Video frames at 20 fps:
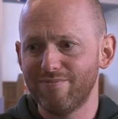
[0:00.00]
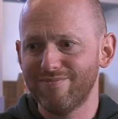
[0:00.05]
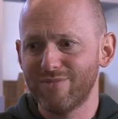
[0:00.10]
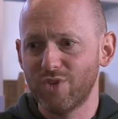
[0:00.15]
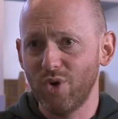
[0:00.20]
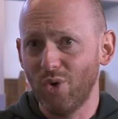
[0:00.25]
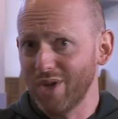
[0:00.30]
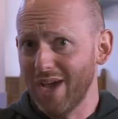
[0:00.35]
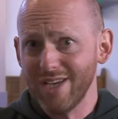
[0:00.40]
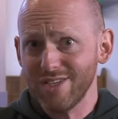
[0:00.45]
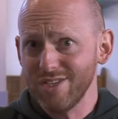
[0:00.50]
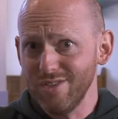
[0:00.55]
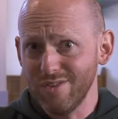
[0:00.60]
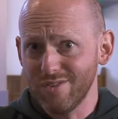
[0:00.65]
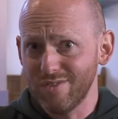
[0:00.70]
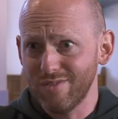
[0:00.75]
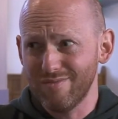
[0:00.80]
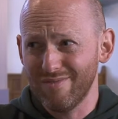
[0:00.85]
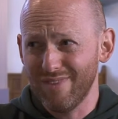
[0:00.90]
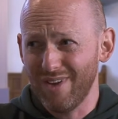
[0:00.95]
God
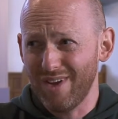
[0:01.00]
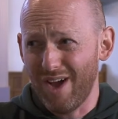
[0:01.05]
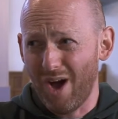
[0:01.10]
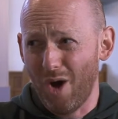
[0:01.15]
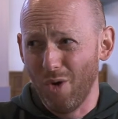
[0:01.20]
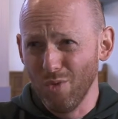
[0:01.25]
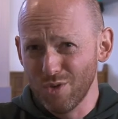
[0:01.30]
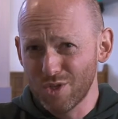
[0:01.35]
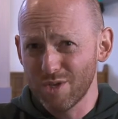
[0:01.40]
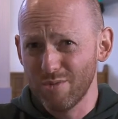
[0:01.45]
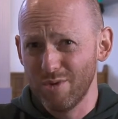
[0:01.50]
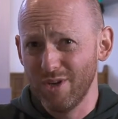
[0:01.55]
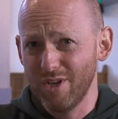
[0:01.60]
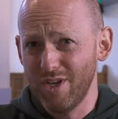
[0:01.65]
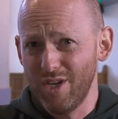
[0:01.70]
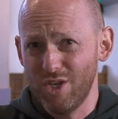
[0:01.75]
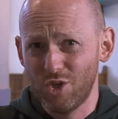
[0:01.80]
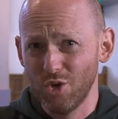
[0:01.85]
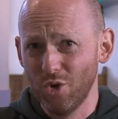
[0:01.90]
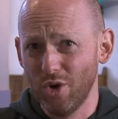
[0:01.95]
hasn't
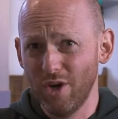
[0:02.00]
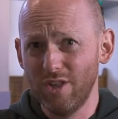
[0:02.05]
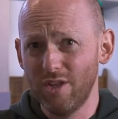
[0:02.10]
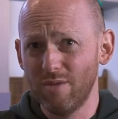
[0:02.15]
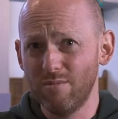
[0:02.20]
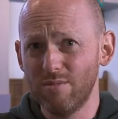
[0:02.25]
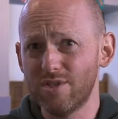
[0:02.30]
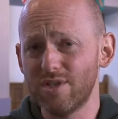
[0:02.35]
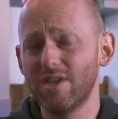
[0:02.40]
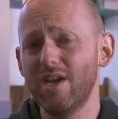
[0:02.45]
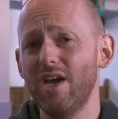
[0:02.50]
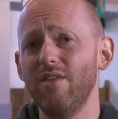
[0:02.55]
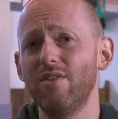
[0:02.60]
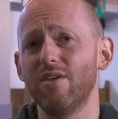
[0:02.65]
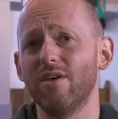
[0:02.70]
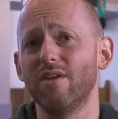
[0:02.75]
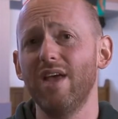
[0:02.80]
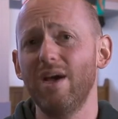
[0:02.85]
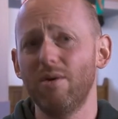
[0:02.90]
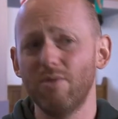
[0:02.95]
ultimately joined them
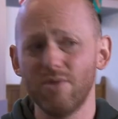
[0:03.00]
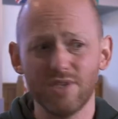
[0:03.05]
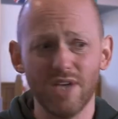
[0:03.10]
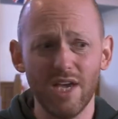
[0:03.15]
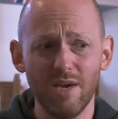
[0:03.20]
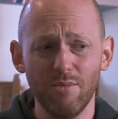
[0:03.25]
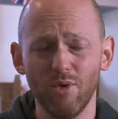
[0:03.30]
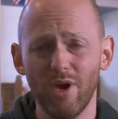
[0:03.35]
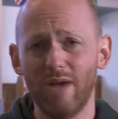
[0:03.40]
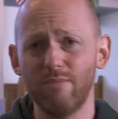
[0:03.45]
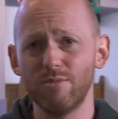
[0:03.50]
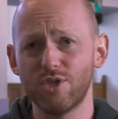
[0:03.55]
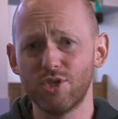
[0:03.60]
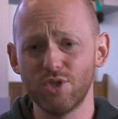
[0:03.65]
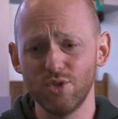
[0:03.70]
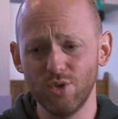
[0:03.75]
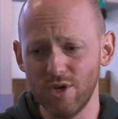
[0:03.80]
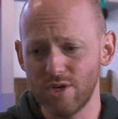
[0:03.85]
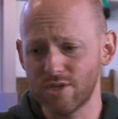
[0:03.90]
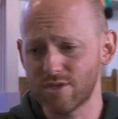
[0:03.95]
together. That was Abraham's
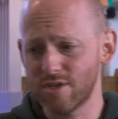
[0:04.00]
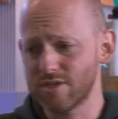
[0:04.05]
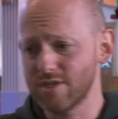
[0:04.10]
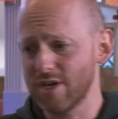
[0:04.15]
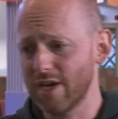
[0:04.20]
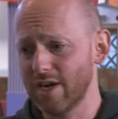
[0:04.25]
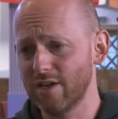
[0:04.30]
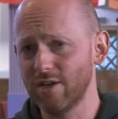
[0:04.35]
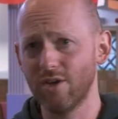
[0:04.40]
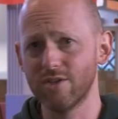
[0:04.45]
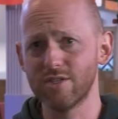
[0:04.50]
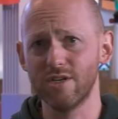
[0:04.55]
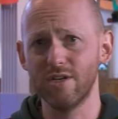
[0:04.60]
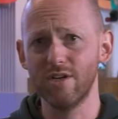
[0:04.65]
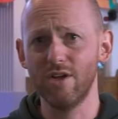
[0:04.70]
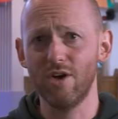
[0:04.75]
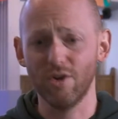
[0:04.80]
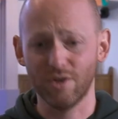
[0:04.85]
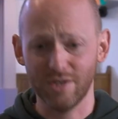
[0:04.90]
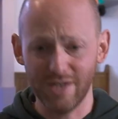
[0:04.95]
choice to take Lot
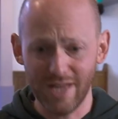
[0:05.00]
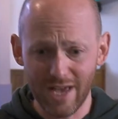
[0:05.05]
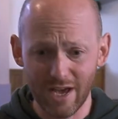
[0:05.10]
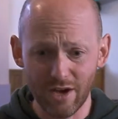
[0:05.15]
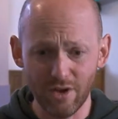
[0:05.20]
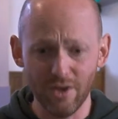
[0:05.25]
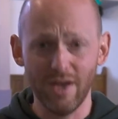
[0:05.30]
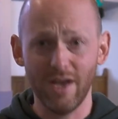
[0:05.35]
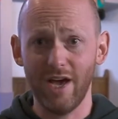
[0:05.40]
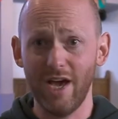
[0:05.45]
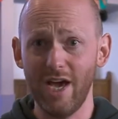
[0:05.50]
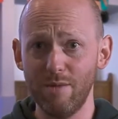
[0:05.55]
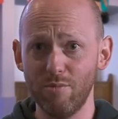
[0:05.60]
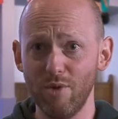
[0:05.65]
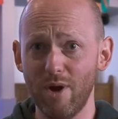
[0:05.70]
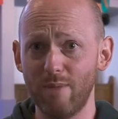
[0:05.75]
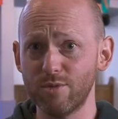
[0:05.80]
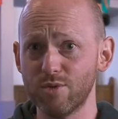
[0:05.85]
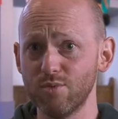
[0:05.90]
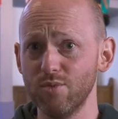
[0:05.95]
along. Now
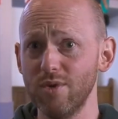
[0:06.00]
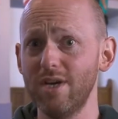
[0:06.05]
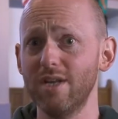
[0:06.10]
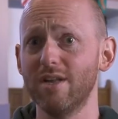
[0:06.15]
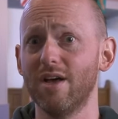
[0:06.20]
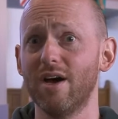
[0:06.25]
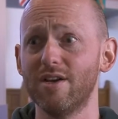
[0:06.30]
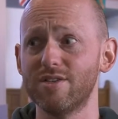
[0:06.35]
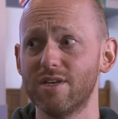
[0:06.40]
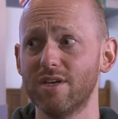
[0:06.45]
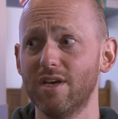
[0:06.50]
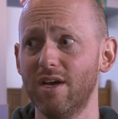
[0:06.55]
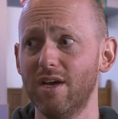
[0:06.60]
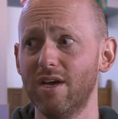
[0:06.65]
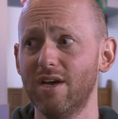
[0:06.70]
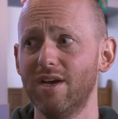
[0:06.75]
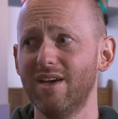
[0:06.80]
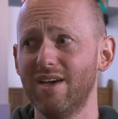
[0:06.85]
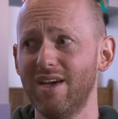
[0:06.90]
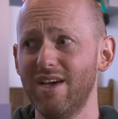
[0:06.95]
Abraham's realizing
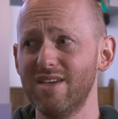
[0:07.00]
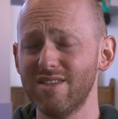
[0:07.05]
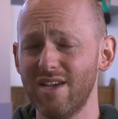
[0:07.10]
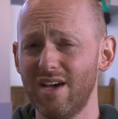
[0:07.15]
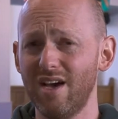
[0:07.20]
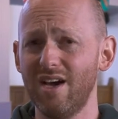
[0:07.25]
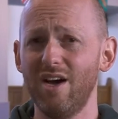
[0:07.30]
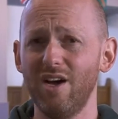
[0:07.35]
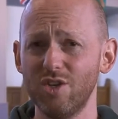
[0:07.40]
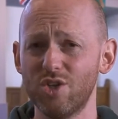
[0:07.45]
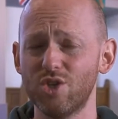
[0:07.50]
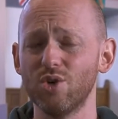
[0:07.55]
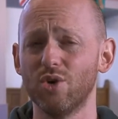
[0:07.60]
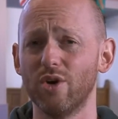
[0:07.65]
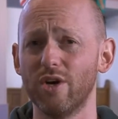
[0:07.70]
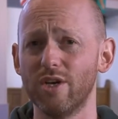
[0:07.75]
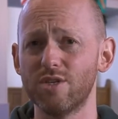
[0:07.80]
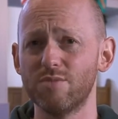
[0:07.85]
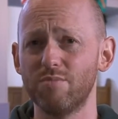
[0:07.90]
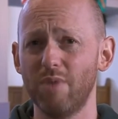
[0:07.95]
it's a hard
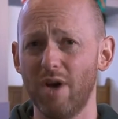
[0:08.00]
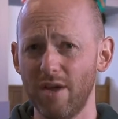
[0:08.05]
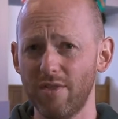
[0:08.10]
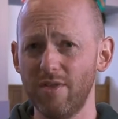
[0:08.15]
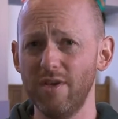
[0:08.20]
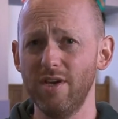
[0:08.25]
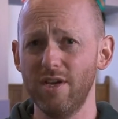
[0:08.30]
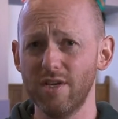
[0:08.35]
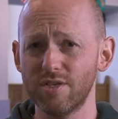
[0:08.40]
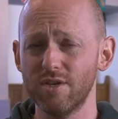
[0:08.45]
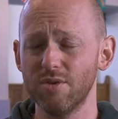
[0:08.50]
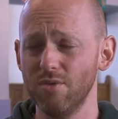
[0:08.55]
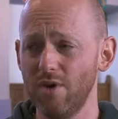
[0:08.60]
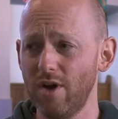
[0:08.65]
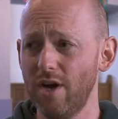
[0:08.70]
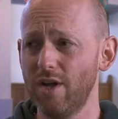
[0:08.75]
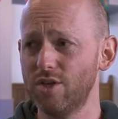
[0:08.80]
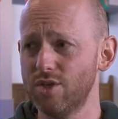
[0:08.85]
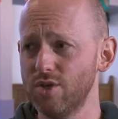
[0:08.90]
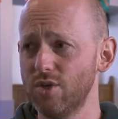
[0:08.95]
choice, but I think it's the
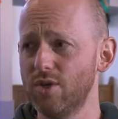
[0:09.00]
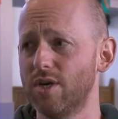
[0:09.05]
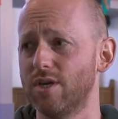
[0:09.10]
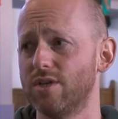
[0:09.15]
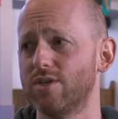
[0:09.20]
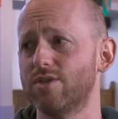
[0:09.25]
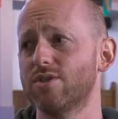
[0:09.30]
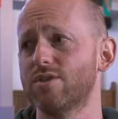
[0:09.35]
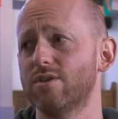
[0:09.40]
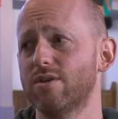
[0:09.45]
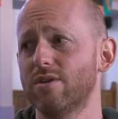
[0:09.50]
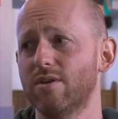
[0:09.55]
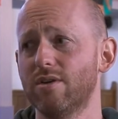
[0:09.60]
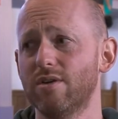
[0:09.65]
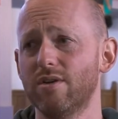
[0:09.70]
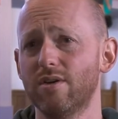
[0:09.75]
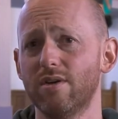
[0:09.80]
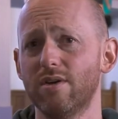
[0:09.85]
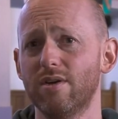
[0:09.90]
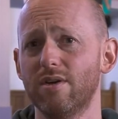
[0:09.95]
right choice.
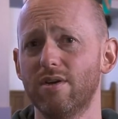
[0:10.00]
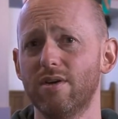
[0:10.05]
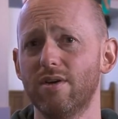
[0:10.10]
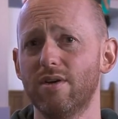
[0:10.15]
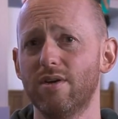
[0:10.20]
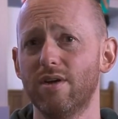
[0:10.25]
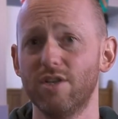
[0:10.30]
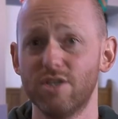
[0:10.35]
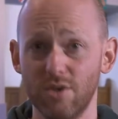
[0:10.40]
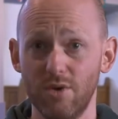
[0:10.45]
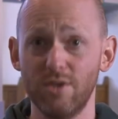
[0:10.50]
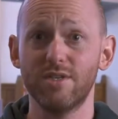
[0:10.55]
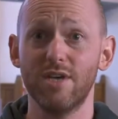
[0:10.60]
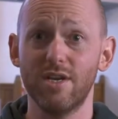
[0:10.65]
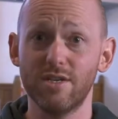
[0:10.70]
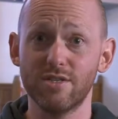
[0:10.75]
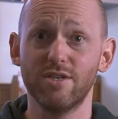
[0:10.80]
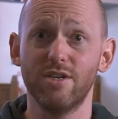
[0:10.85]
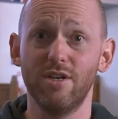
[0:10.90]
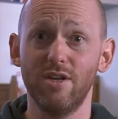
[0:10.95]
And so he
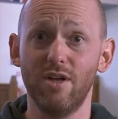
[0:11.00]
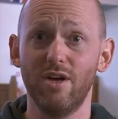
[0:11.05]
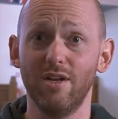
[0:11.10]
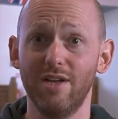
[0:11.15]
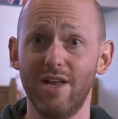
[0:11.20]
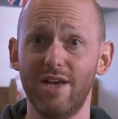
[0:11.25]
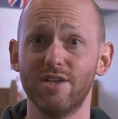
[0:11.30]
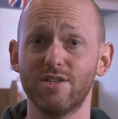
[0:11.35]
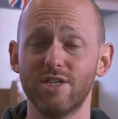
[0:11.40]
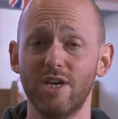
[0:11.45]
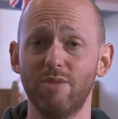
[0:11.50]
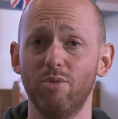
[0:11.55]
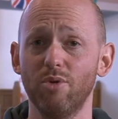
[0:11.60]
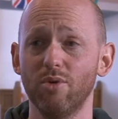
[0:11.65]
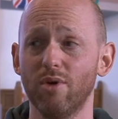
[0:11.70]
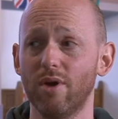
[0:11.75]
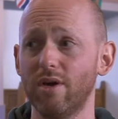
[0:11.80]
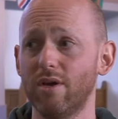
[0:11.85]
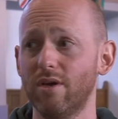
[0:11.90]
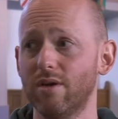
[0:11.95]
says to Lot, let's
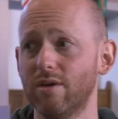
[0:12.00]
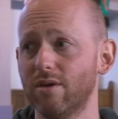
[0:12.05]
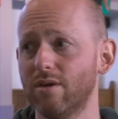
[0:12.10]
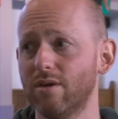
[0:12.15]
separate.